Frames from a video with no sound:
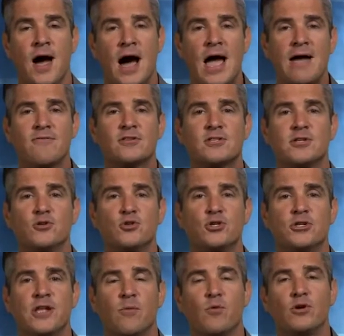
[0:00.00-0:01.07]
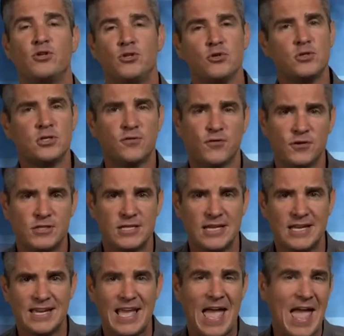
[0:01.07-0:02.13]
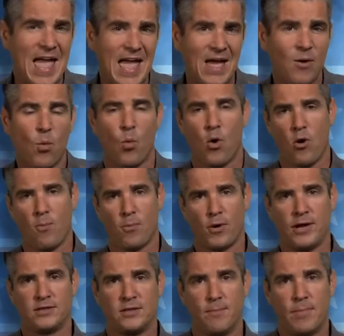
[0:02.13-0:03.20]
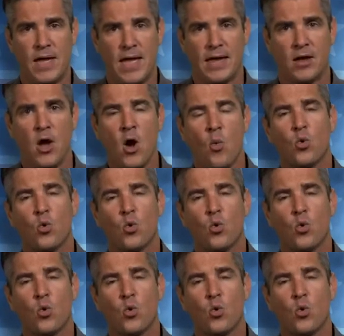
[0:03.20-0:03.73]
I have a solution that reduces fatigue and won't break the bank.